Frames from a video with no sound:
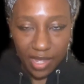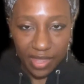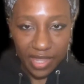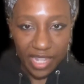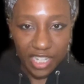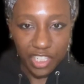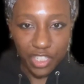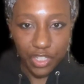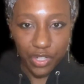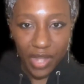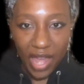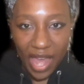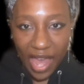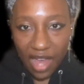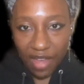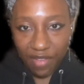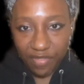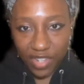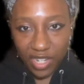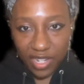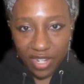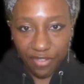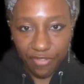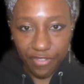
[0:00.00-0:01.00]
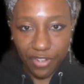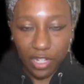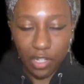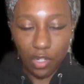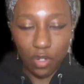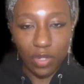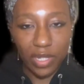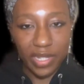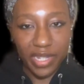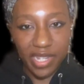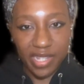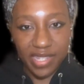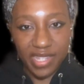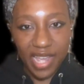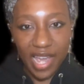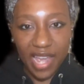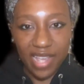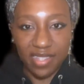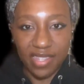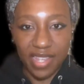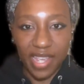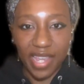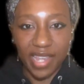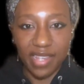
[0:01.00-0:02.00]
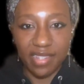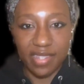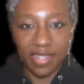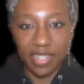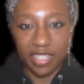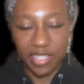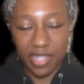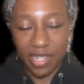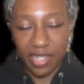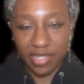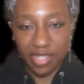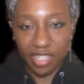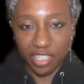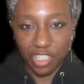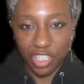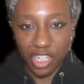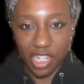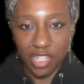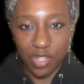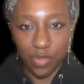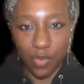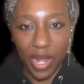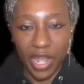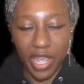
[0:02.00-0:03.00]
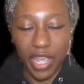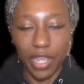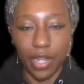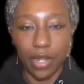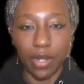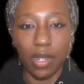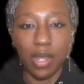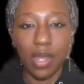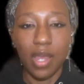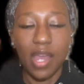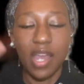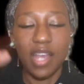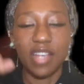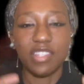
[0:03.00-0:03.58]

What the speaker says: that you have, the different nucleotides of ACTs and Gs right here.